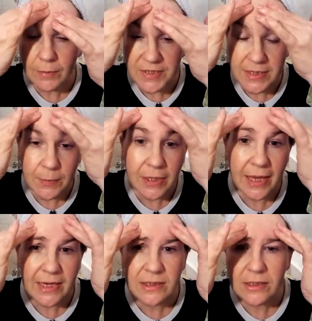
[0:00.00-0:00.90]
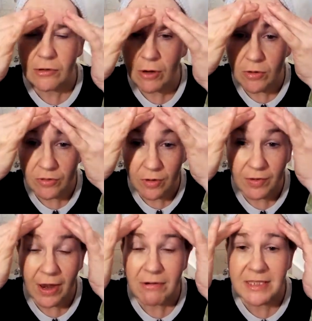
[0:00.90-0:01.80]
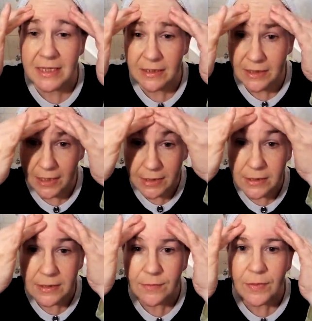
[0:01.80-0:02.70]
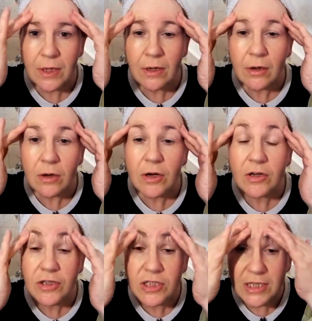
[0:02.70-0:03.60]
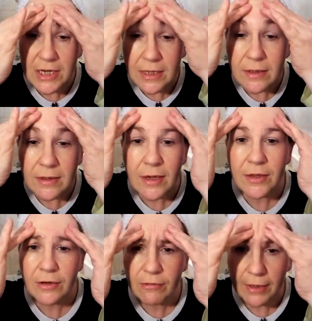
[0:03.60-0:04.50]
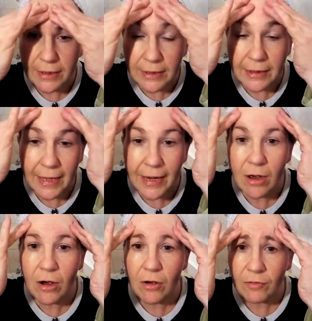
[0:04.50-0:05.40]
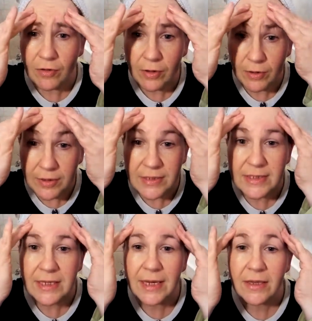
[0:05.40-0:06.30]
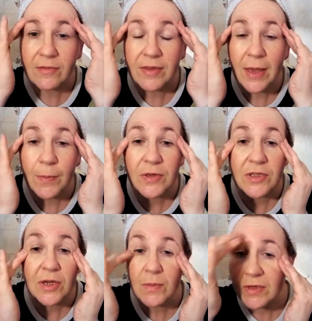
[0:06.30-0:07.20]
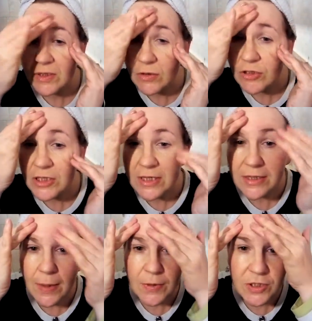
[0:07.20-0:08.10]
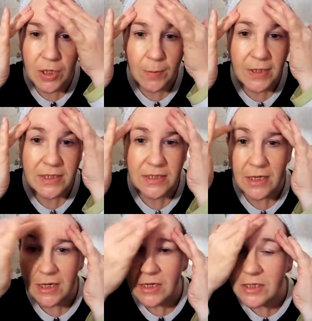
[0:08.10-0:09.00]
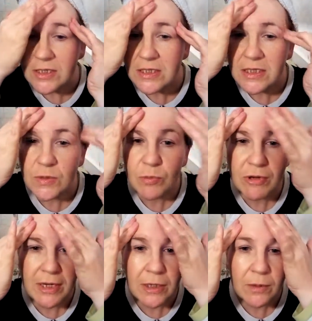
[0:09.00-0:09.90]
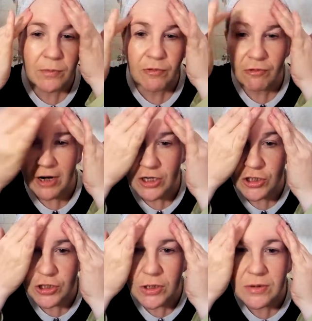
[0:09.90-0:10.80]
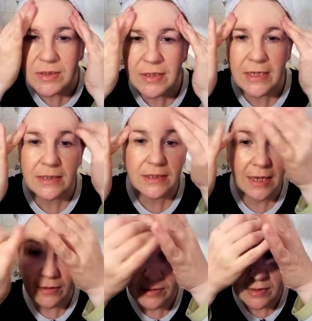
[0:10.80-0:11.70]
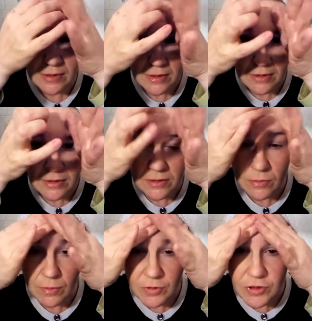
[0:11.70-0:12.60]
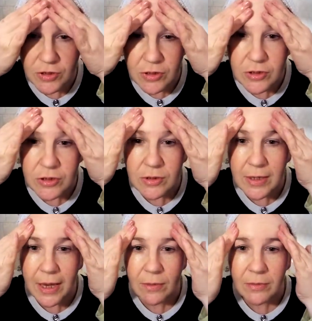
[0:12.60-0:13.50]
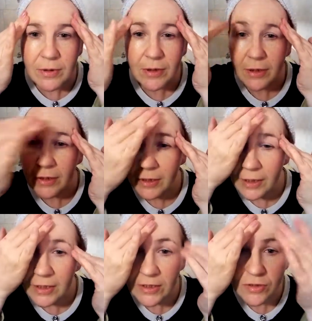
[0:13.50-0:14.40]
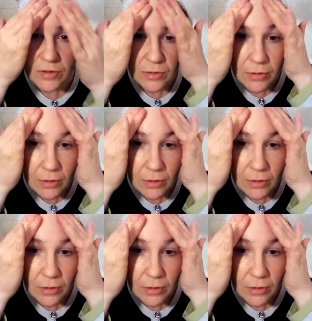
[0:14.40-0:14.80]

stimulates the growth of keratinocytes underneath at the granular layer of the skin of the epidermis, underneath the epidermis. So this is bringing up fresh new skin cells. So what we're just going to do now is